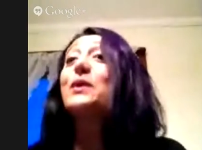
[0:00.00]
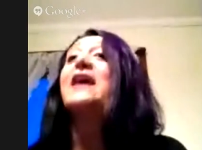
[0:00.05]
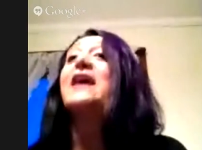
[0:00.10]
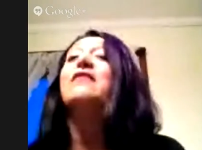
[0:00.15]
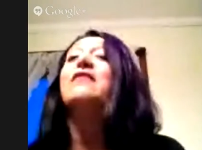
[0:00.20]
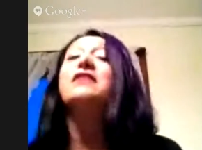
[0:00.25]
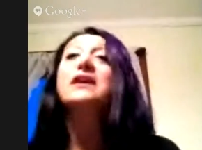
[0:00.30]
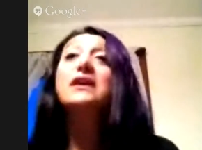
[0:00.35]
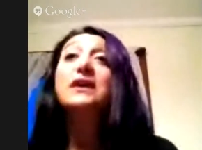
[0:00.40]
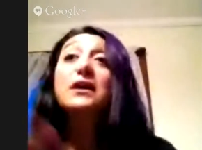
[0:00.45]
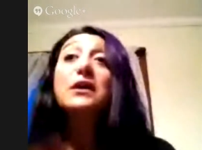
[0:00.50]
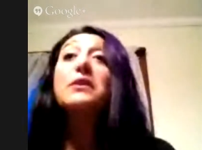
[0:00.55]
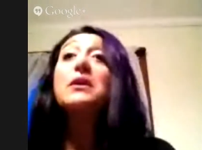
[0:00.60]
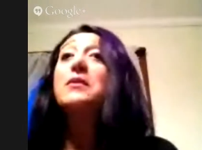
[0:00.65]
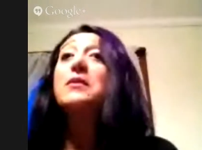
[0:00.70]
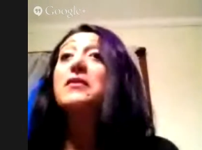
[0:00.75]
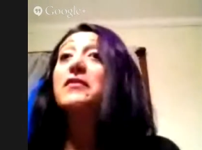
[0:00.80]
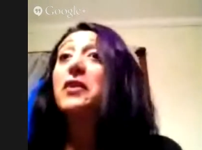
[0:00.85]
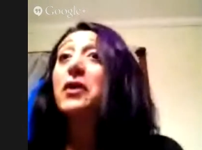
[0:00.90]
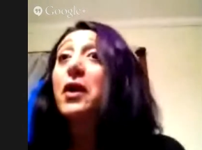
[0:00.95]
have
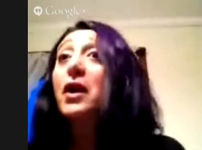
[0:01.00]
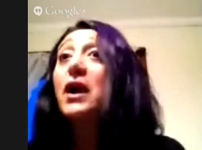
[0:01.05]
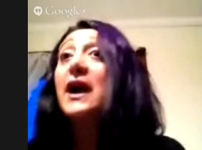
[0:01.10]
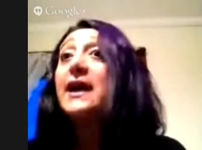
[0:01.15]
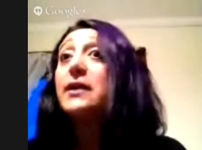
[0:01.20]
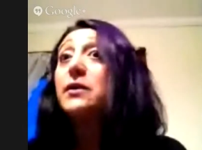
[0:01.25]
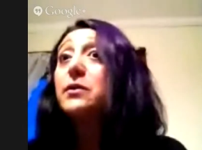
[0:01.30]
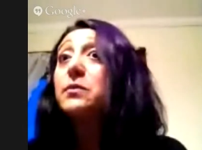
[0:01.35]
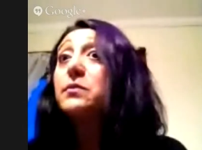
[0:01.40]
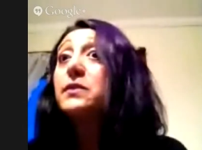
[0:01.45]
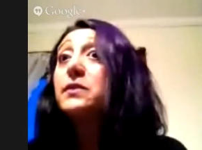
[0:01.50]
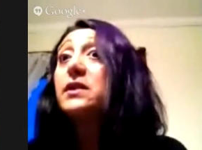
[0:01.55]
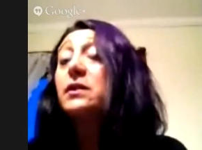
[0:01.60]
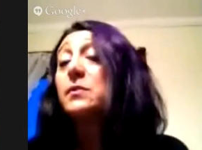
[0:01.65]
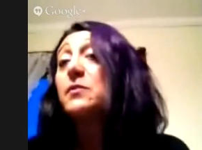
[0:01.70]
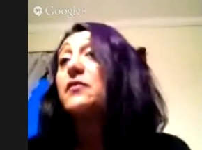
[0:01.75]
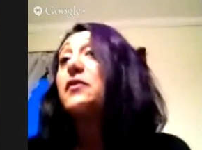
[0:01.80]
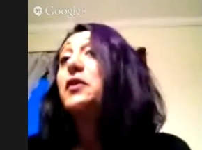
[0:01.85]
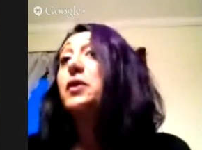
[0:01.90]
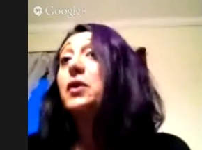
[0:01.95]
some of her items,
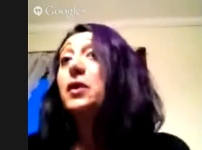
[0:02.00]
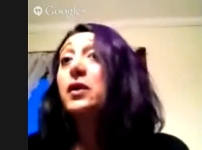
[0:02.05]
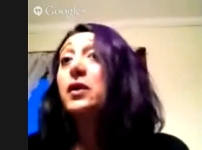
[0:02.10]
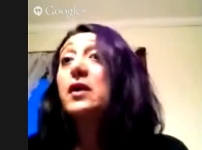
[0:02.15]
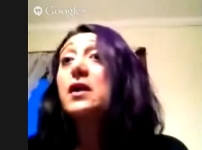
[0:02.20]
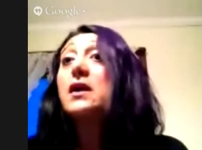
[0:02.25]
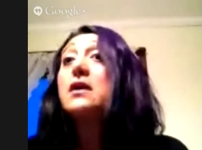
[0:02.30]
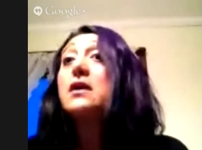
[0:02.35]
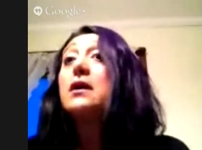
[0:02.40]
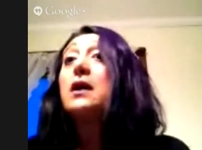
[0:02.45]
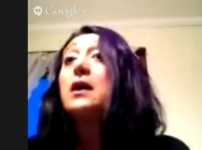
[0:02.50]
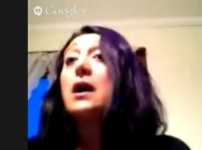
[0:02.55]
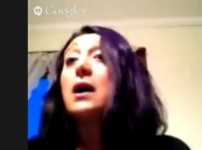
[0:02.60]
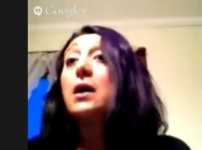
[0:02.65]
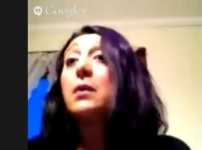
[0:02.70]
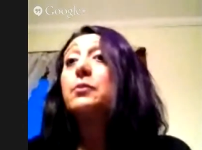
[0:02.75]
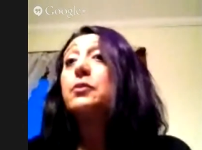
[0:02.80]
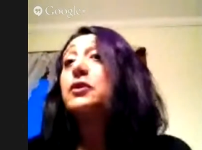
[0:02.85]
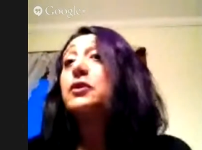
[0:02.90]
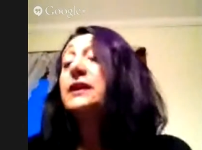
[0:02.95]
some of her
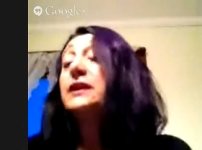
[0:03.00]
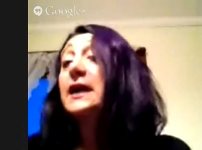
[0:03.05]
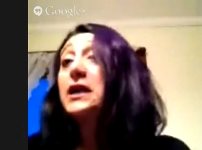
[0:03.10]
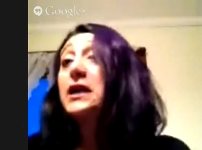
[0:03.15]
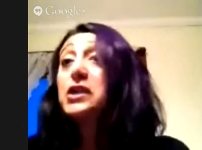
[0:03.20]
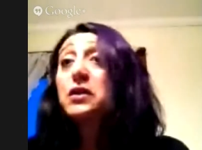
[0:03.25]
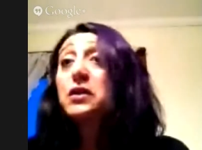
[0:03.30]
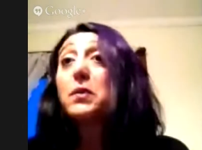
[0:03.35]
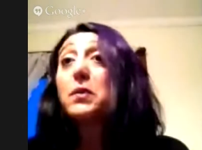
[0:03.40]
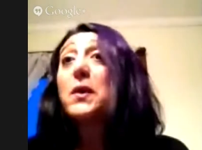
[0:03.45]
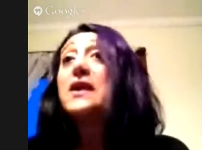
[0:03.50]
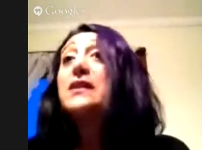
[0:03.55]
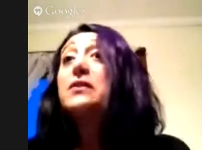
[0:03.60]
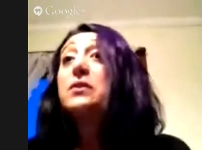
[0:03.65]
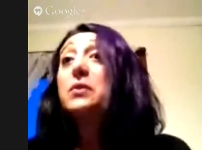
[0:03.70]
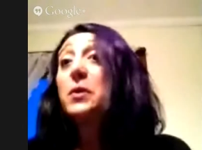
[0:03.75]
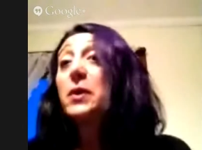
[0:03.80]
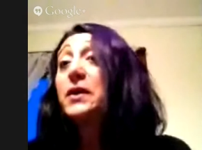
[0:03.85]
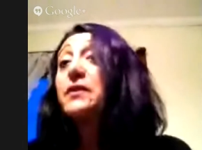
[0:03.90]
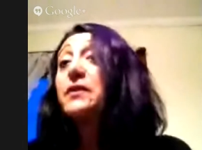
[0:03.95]
protection sprays
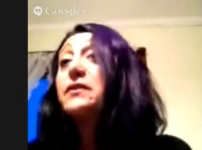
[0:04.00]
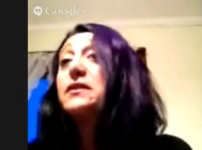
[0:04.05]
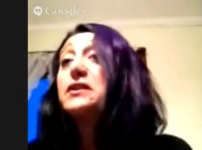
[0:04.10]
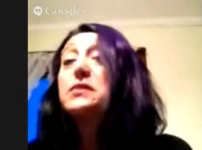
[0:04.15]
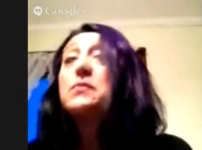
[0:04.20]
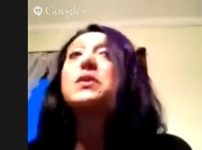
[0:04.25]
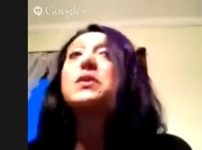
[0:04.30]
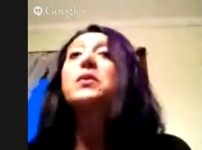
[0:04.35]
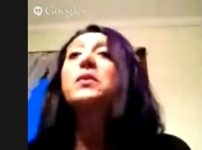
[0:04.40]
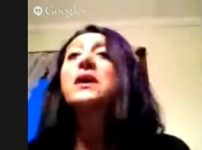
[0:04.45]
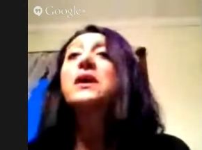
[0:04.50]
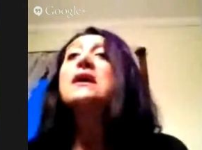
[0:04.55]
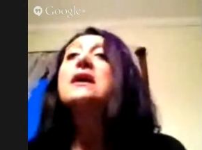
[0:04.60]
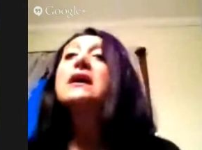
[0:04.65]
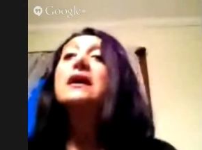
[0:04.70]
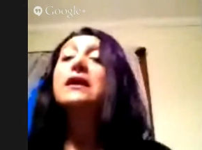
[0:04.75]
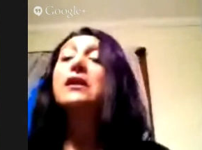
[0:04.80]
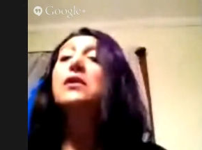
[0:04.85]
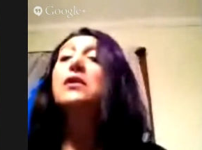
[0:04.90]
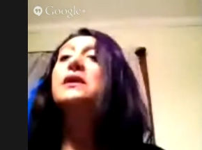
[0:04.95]
and oils and stuff. So,
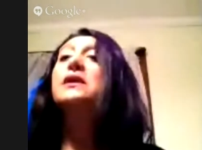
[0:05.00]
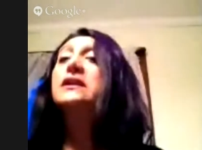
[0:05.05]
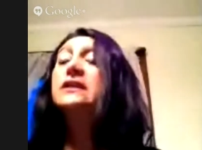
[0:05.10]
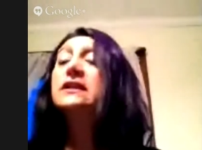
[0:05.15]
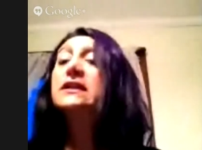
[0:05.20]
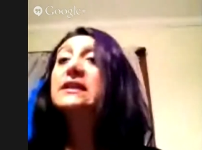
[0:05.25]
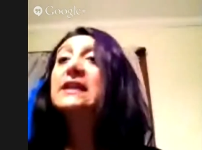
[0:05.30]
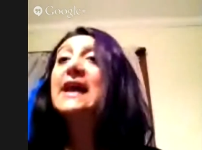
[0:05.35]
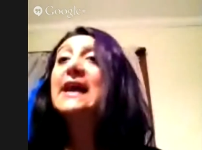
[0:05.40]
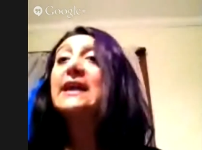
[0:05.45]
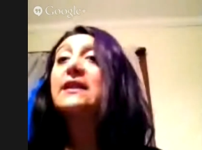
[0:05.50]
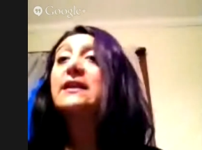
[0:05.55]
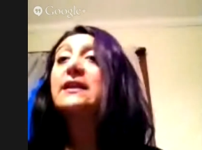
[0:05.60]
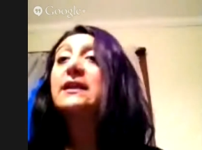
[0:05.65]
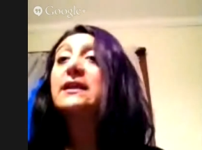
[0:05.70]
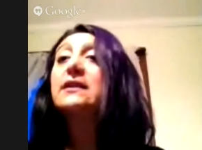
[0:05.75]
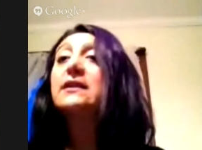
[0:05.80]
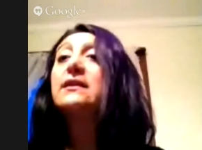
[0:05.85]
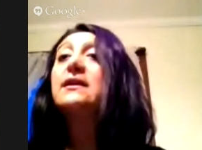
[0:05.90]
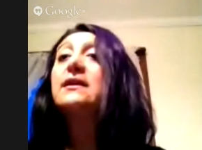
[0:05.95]
it's
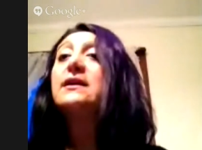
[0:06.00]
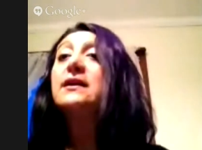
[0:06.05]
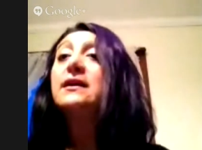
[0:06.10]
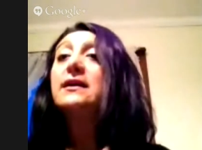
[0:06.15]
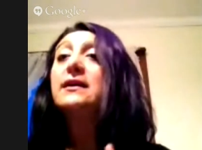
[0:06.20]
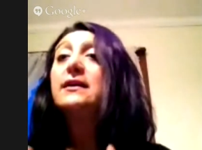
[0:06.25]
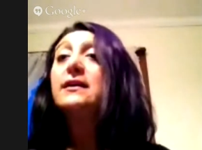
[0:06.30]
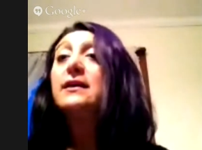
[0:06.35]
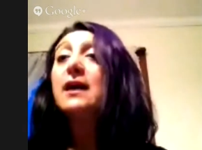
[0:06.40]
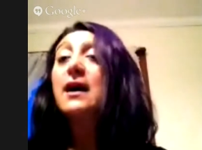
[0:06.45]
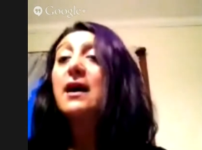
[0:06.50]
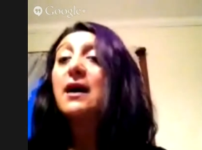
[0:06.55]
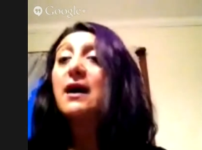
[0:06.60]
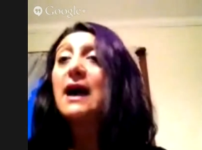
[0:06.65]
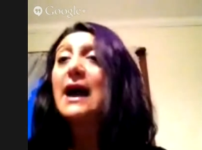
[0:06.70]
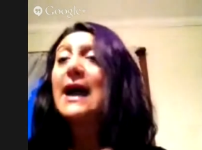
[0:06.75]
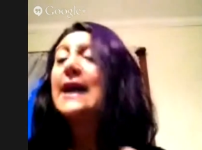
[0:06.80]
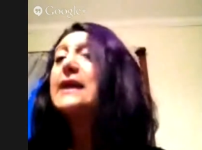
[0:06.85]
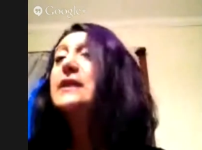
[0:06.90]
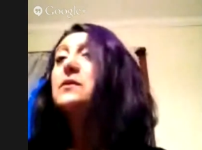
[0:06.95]
selected
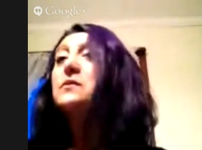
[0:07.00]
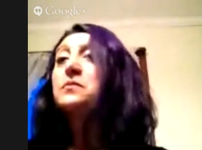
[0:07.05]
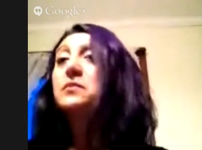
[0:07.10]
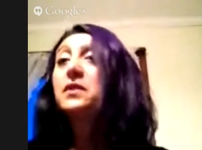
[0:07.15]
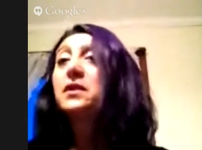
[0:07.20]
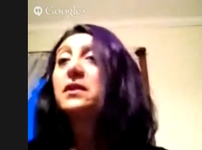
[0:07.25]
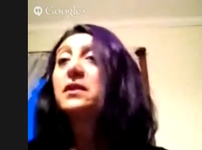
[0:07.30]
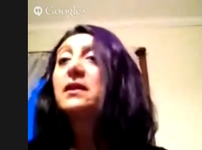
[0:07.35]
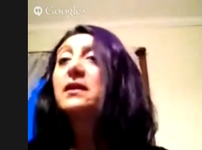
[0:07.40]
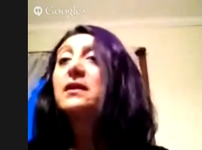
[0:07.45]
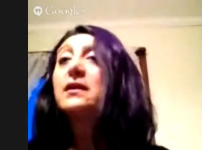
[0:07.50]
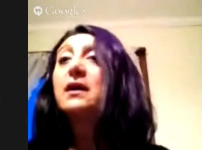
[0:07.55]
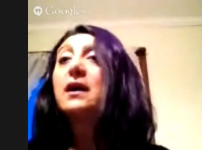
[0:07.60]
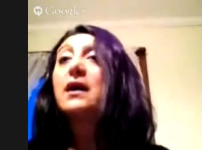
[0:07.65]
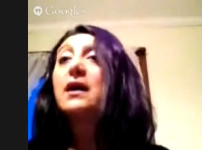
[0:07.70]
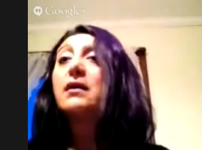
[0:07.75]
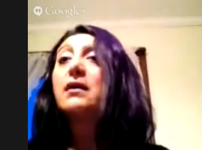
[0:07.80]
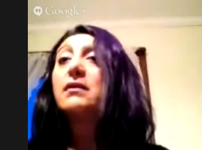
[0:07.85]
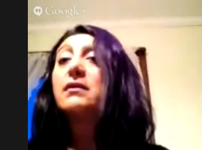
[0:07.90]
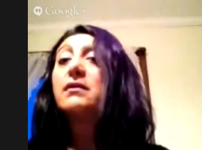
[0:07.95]
items.
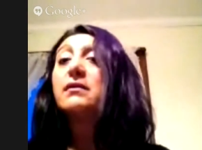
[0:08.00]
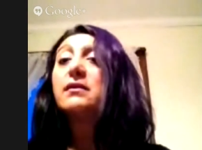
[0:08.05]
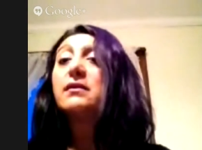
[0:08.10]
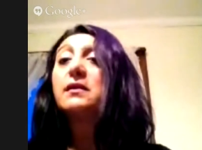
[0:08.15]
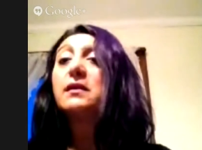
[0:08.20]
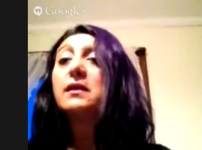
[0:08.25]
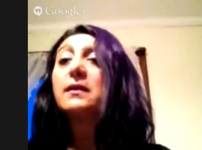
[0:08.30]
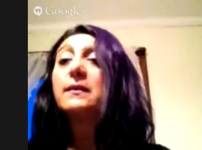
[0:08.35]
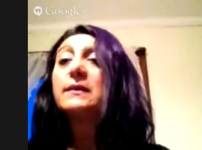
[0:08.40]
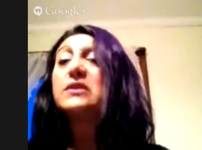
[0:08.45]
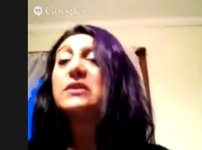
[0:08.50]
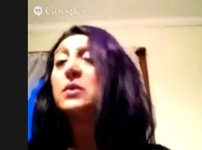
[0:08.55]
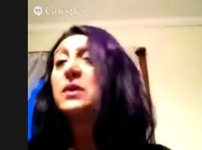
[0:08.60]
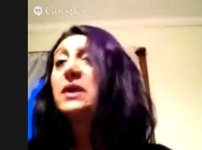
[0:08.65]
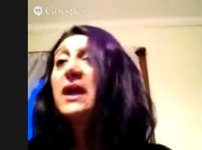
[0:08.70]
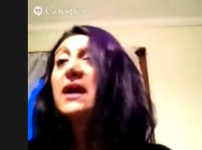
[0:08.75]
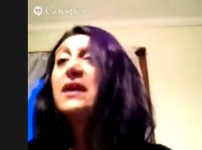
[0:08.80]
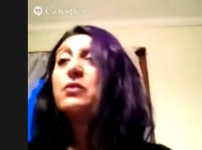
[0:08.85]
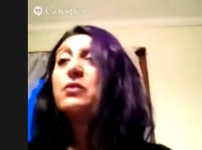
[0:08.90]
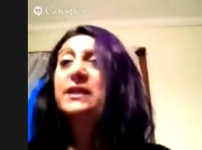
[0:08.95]
So we're
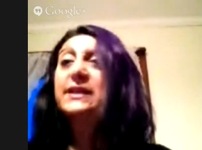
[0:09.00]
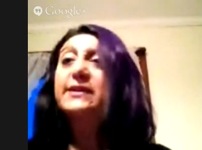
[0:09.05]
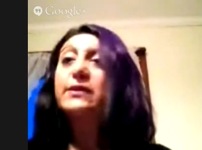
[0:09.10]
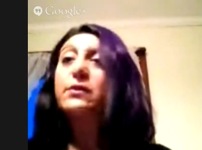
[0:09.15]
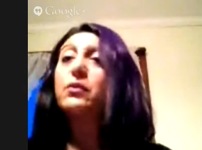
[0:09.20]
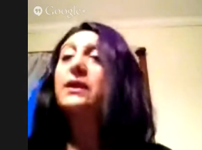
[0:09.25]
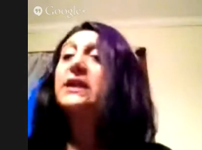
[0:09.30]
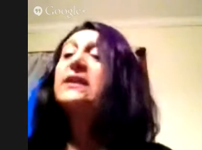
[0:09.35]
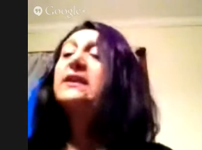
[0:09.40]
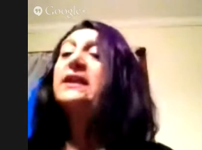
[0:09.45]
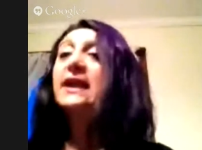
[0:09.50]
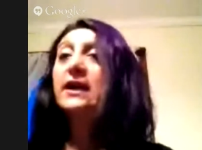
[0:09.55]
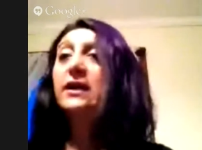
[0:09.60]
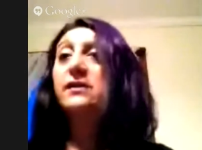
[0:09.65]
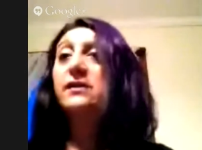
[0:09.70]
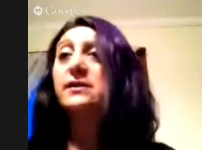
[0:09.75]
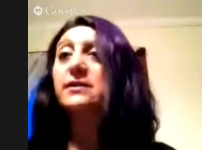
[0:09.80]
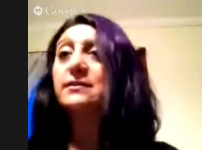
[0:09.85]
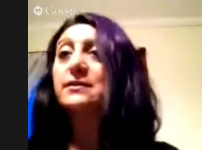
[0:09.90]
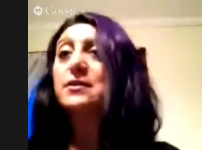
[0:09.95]
not really a
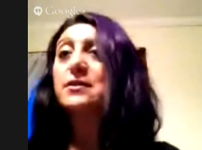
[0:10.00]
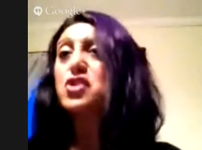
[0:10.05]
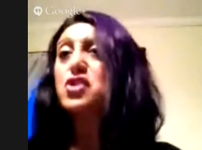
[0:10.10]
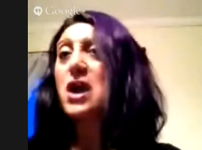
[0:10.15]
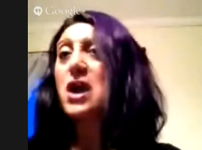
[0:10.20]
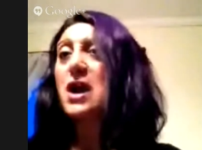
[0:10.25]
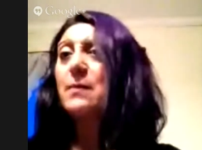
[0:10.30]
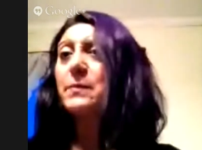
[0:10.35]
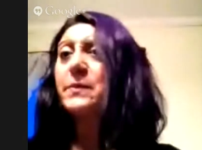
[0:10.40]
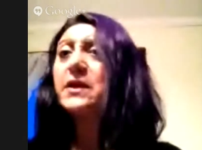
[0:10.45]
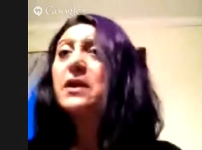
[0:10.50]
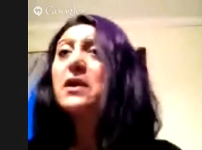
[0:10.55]
retail shop,